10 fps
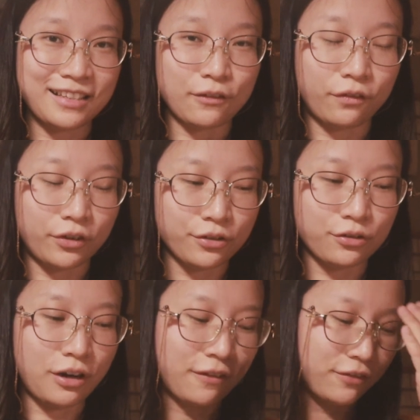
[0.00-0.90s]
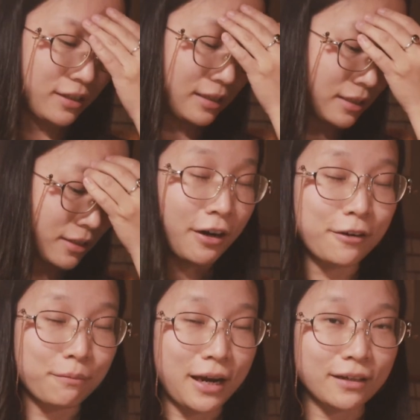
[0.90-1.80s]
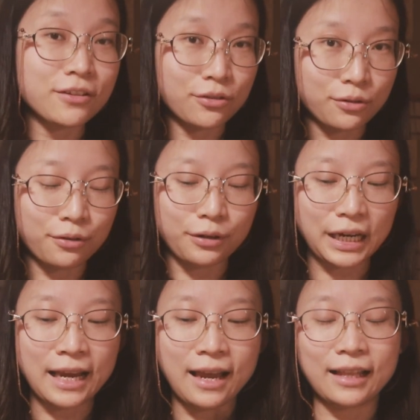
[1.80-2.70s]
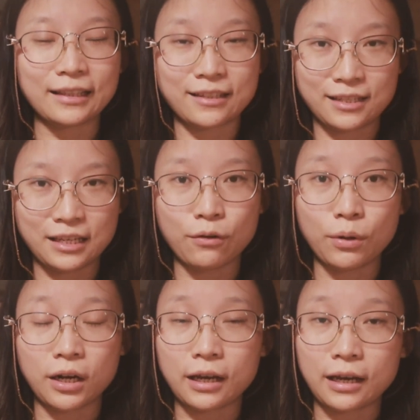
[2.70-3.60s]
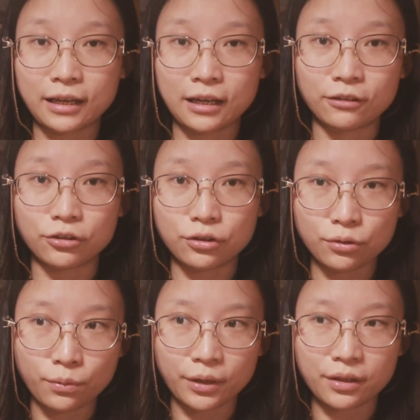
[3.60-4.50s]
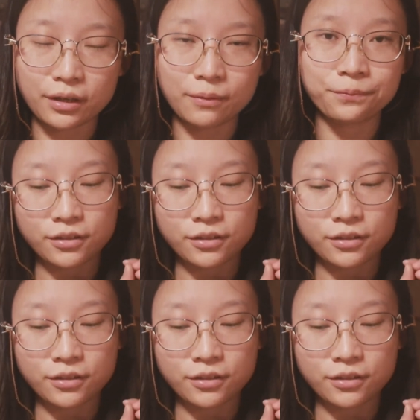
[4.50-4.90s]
this first draft, this very bad story, and see what I can do with it.